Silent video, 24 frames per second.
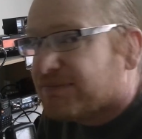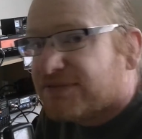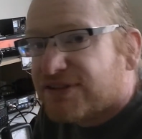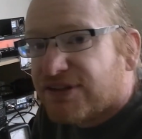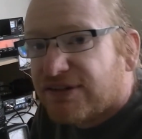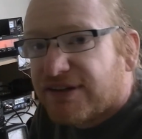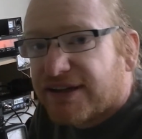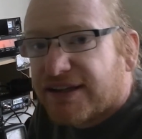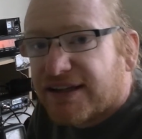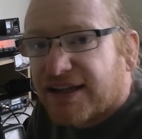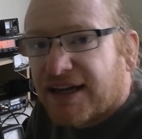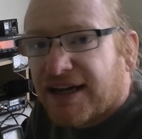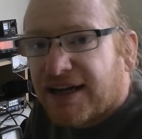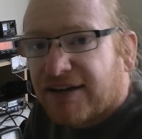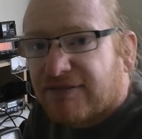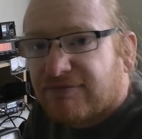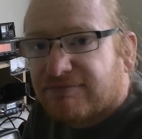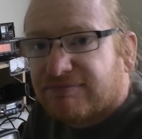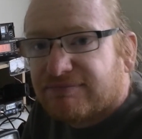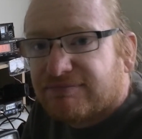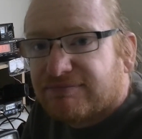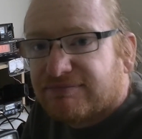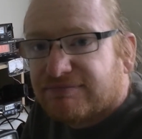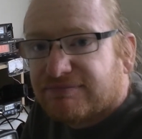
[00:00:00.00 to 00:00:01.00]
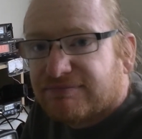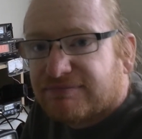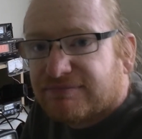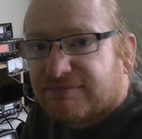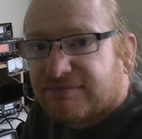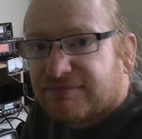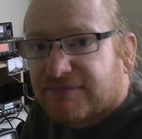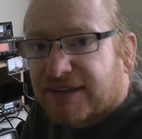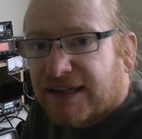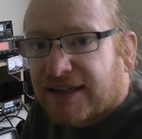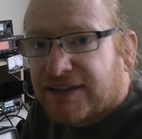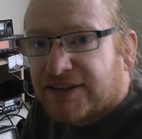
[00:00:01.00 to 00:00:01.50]
doing that,
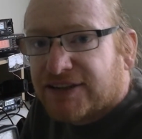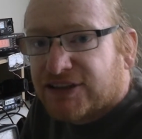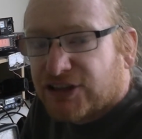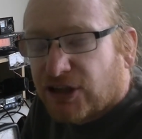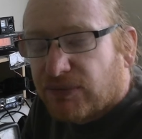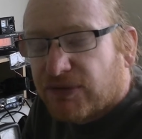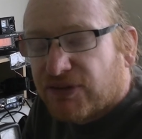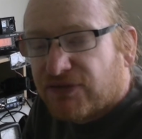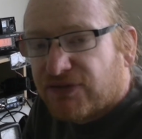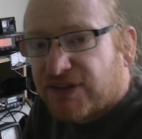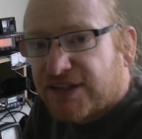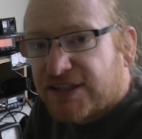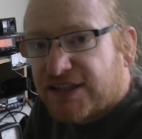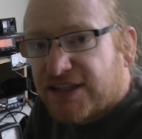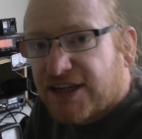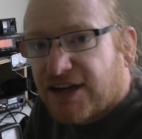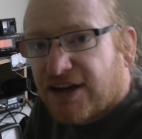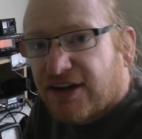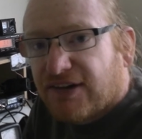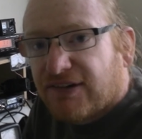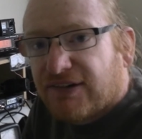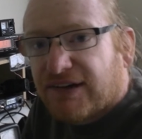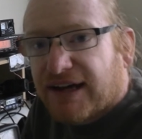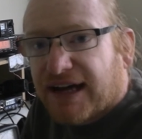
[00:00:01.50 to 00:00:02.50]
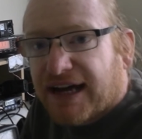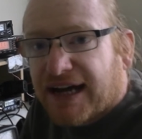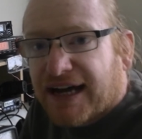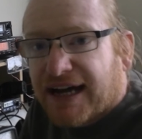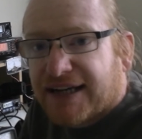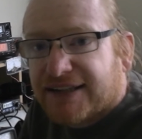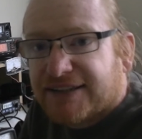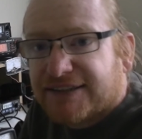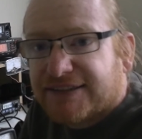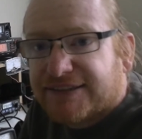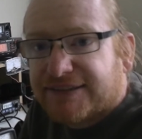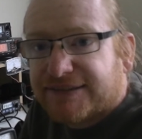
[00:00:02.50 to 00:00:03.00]
I'll stop the video
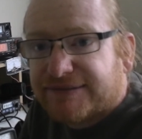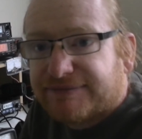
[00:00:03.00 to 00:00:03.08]
and